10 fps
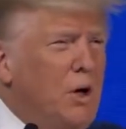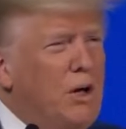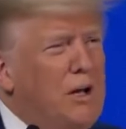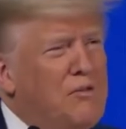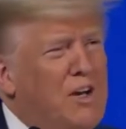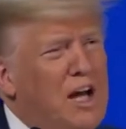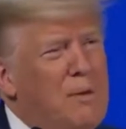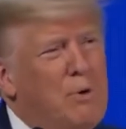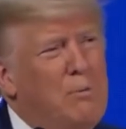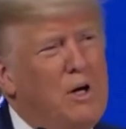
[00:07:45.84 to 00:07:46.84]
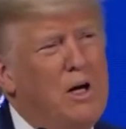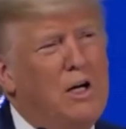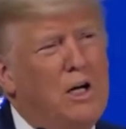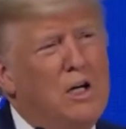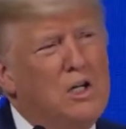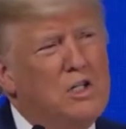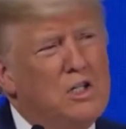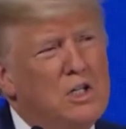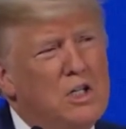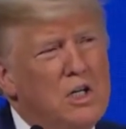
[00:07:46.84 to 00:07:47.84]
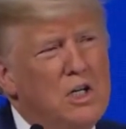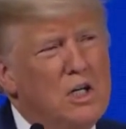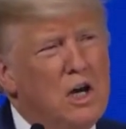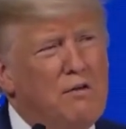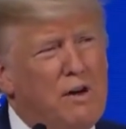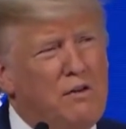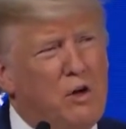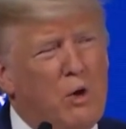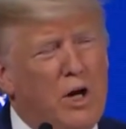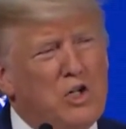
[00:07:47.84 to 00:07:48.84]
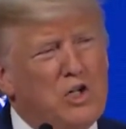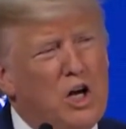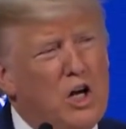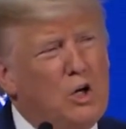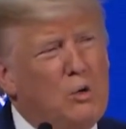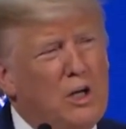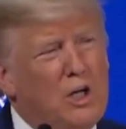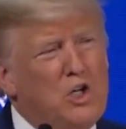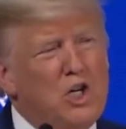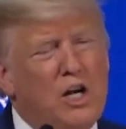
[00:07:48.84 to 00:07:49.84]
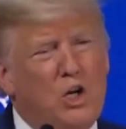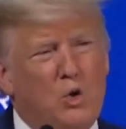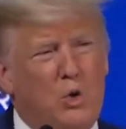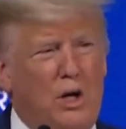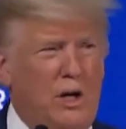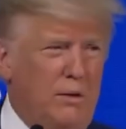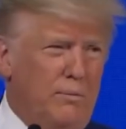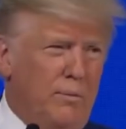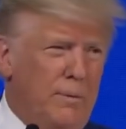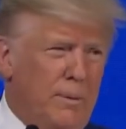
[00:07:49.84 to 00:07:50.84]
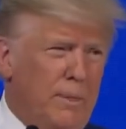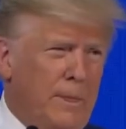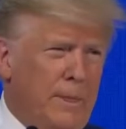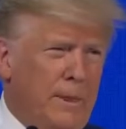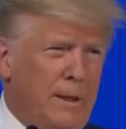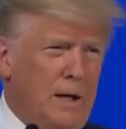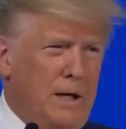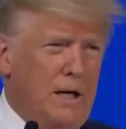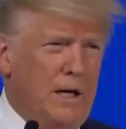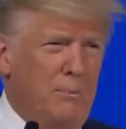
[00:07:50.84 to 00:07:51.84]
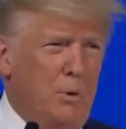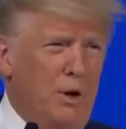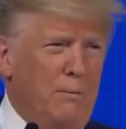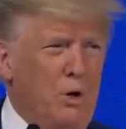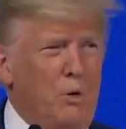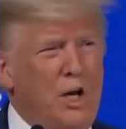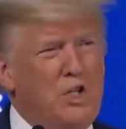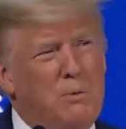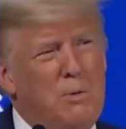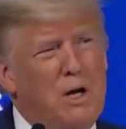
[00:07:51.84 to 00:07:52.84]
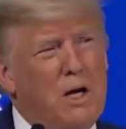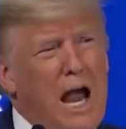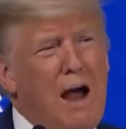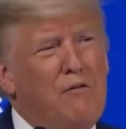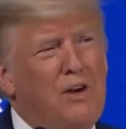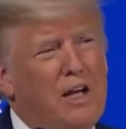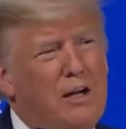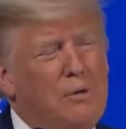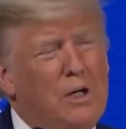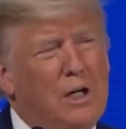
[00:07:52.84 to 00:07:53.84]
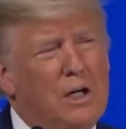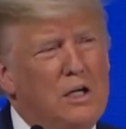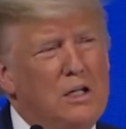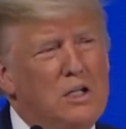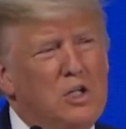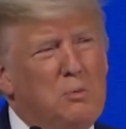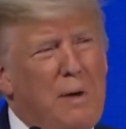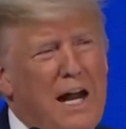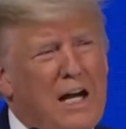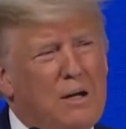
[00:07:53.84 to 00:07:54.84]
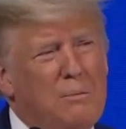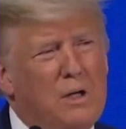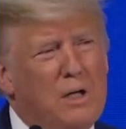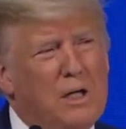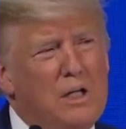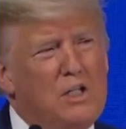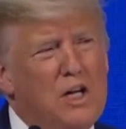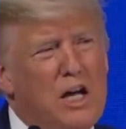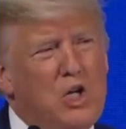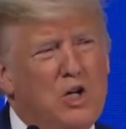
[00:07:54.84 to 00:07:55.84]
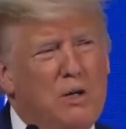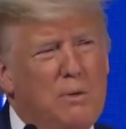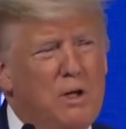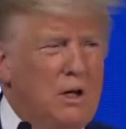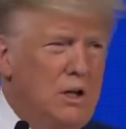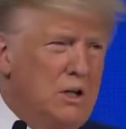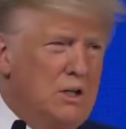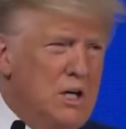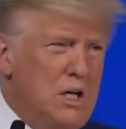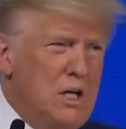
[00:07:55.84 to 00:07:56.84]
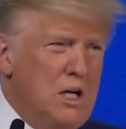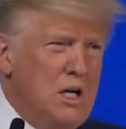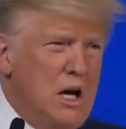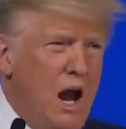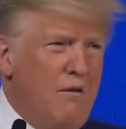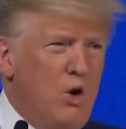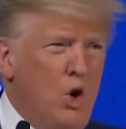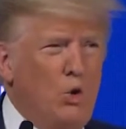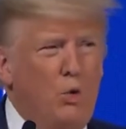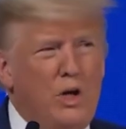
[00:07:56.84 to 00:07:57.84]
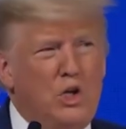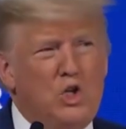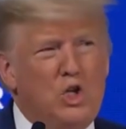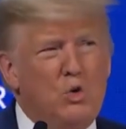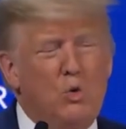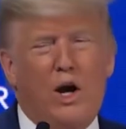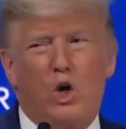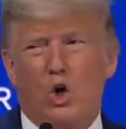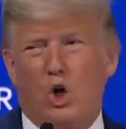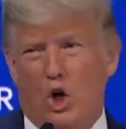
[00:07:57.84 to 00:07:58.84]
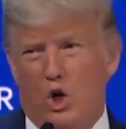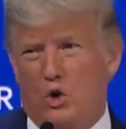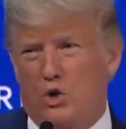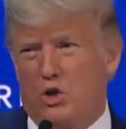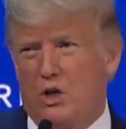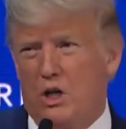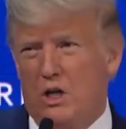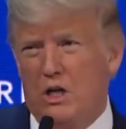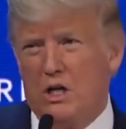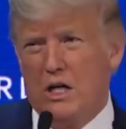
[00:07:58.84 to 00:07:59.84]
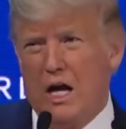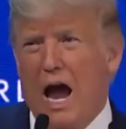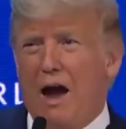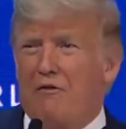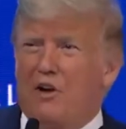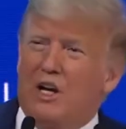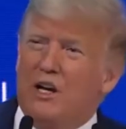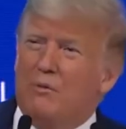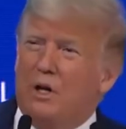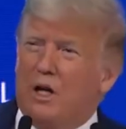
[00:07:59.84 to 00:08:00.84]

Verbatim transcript: We are lifting up Americans of every race, color, religion, and creed. Unemployment rates among African Americans, Hispanic Americans, and Asian Americans have all reached record lows. African